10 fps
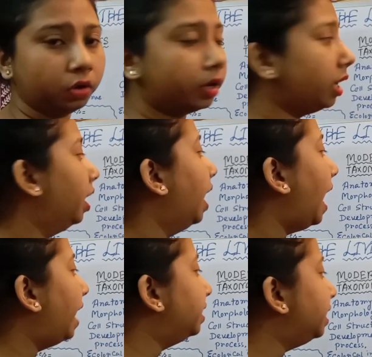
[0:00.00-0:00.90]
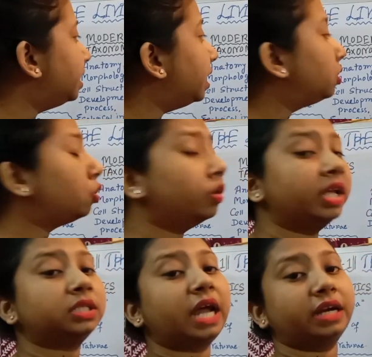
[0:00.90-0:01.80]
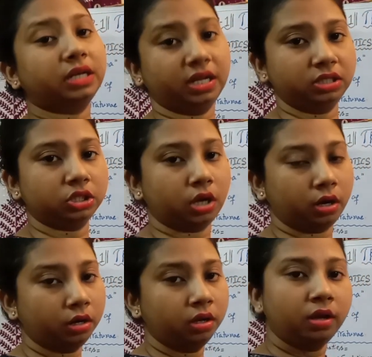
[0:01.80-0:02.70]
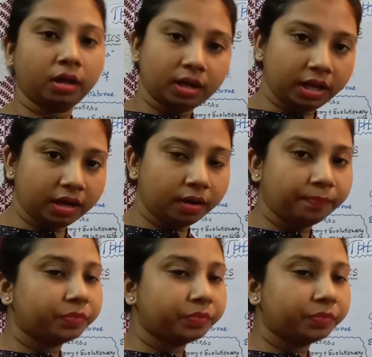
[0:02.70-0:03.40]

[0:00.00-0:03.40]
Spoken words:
Okay, and this is known as characterization. Clear?